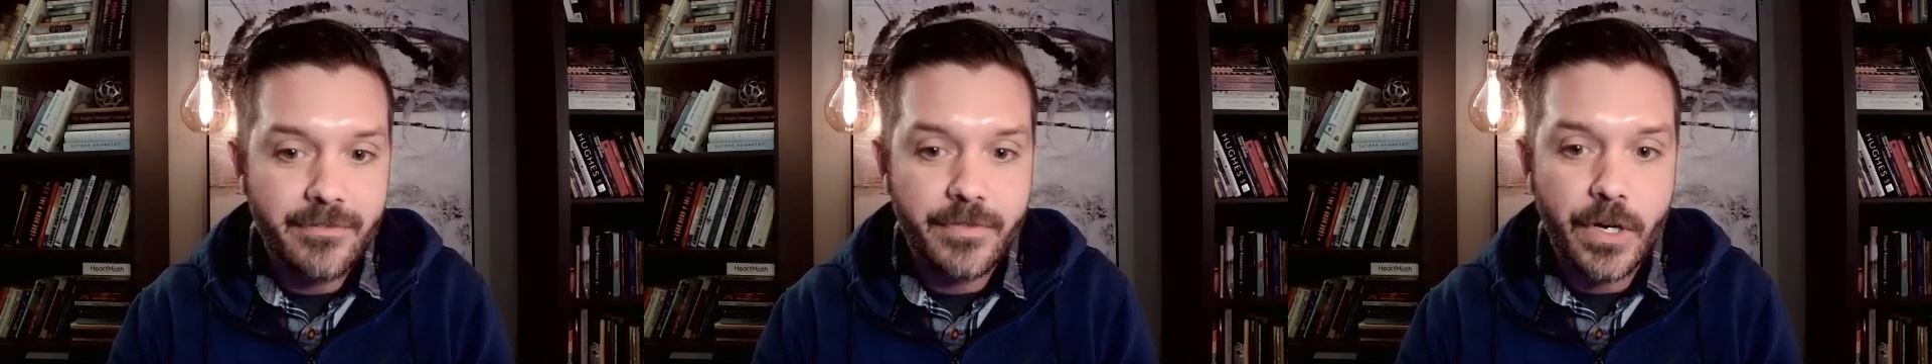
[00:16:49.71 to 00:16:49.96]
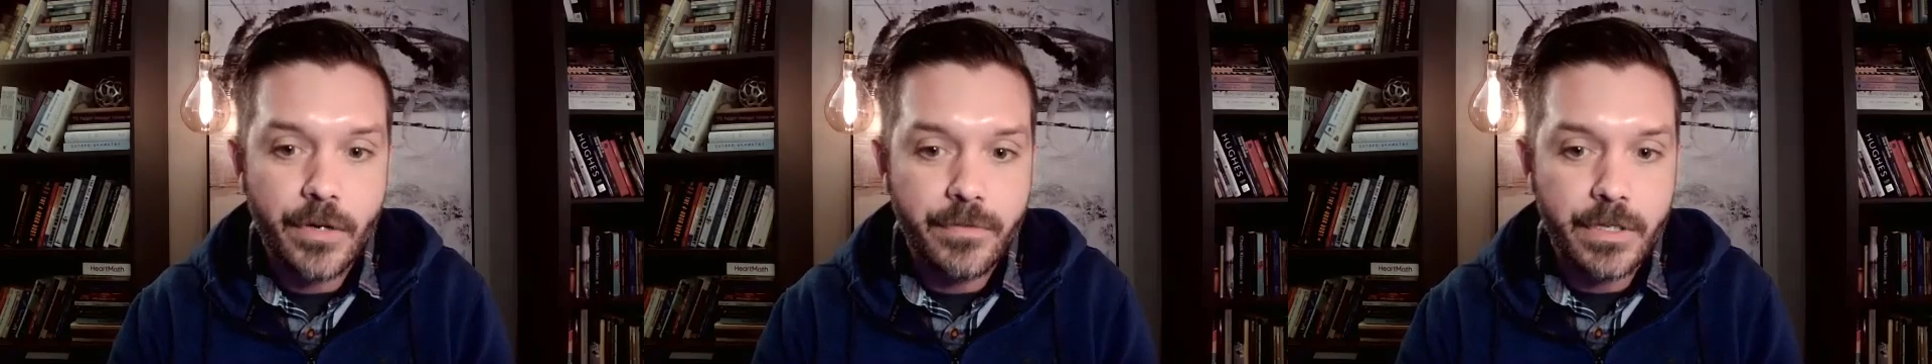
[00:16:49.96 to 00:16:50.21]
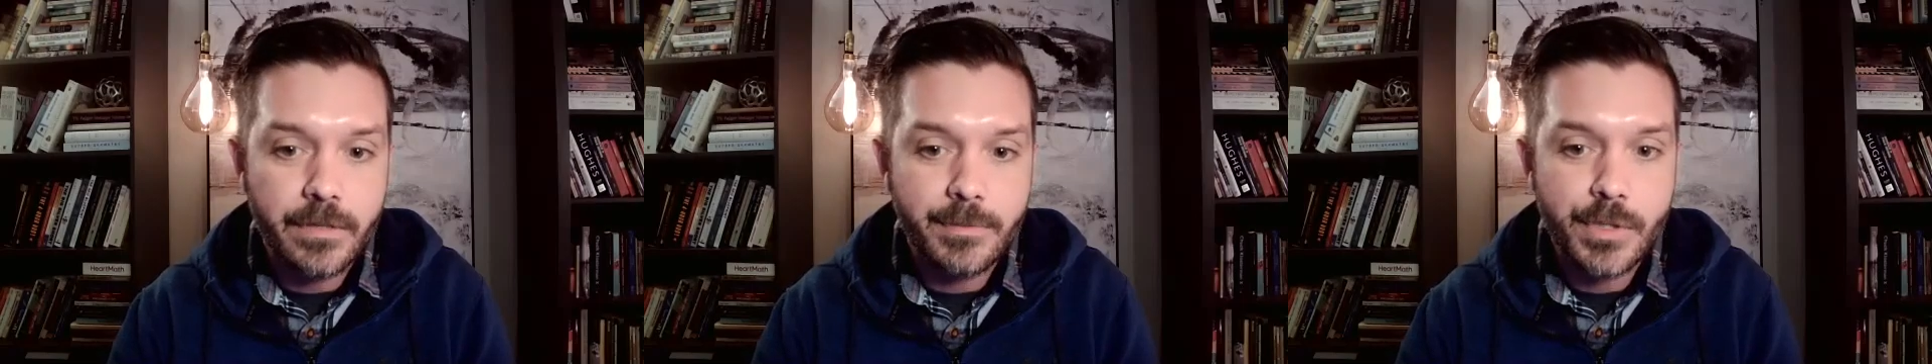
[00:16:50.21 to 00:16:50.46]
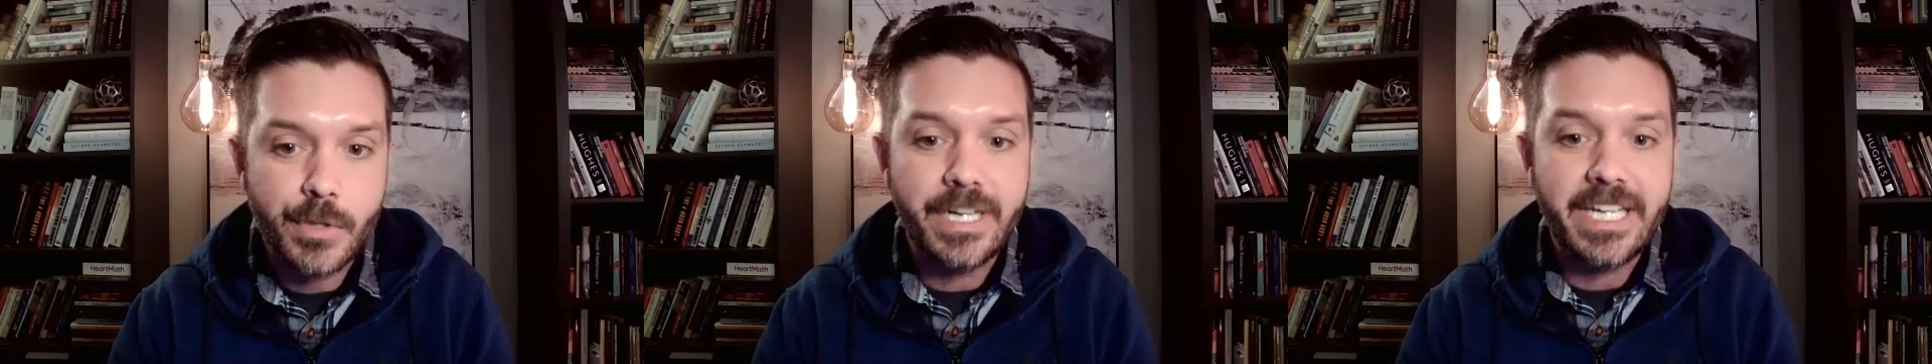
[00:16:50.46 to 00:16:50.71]
for over
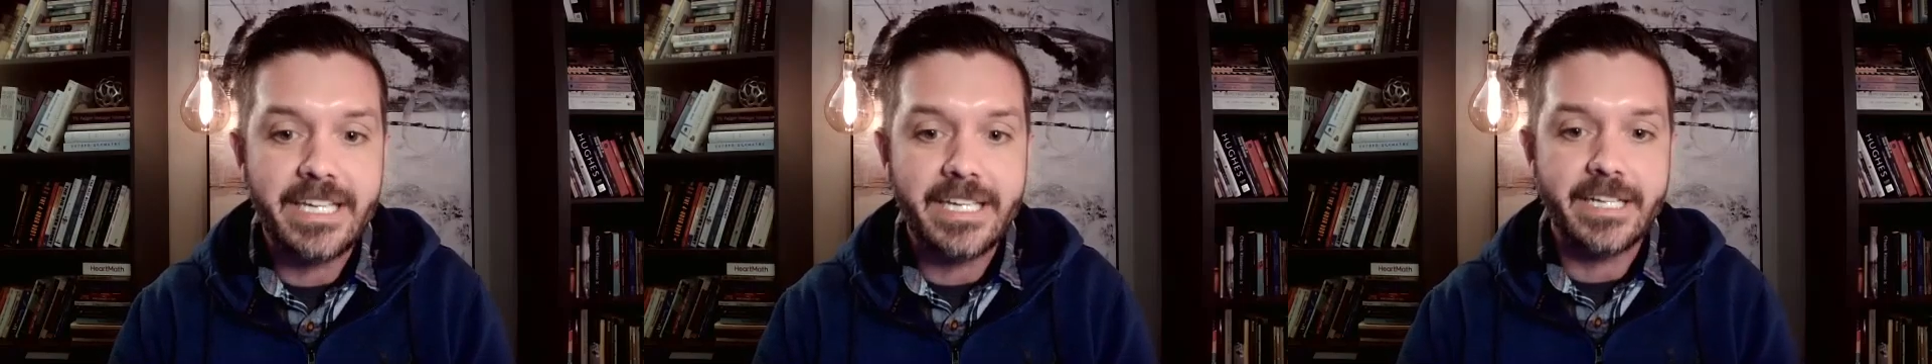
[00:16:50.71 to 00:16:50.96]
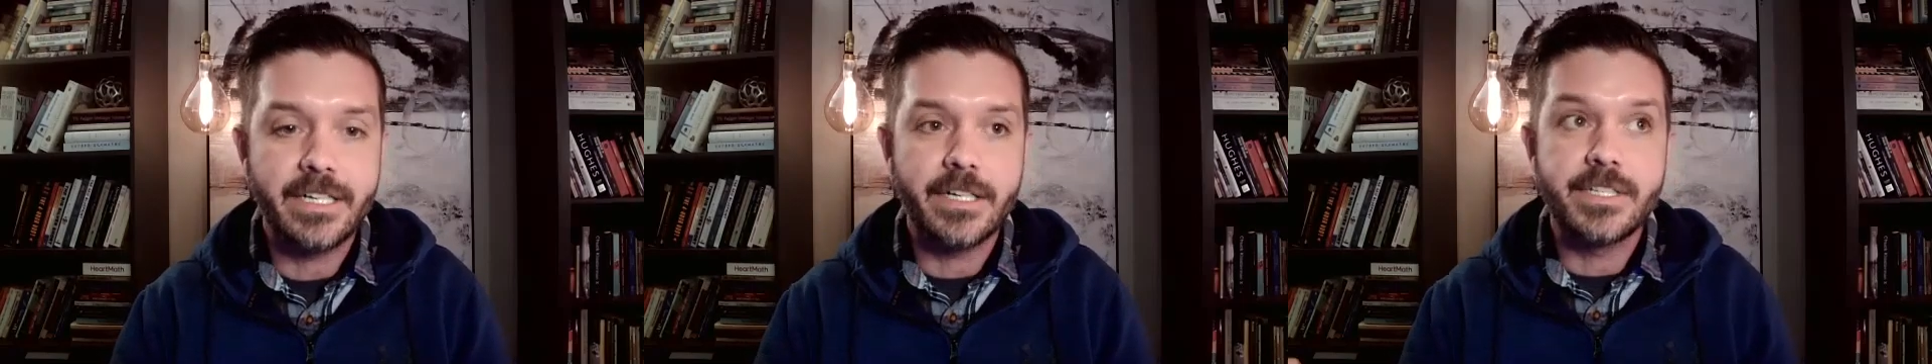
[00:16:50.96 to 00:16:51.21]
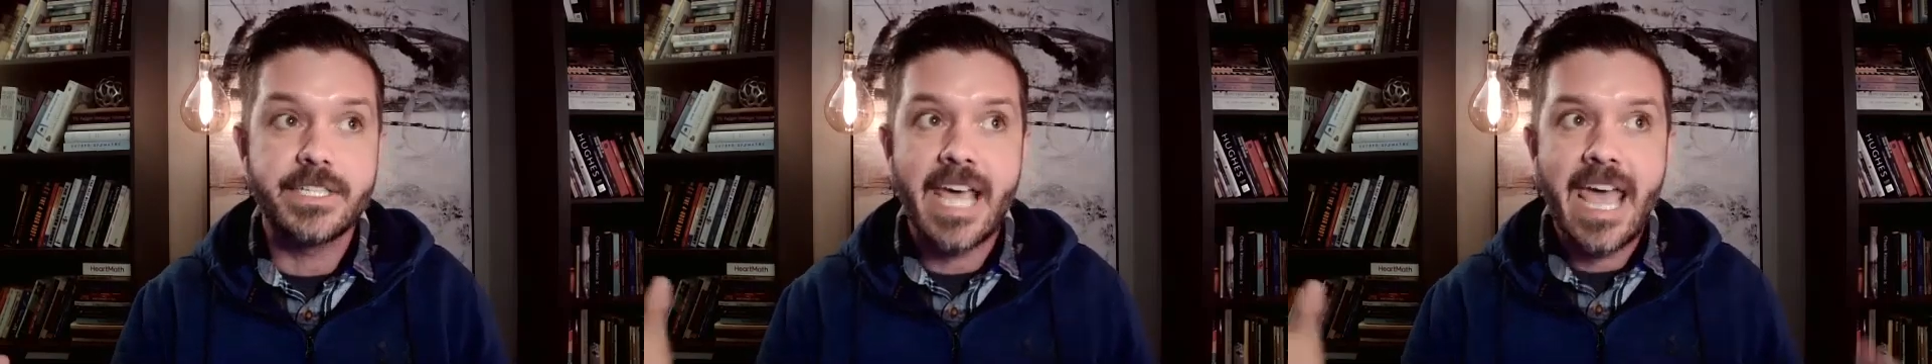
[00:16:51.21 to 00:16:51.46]
20 years.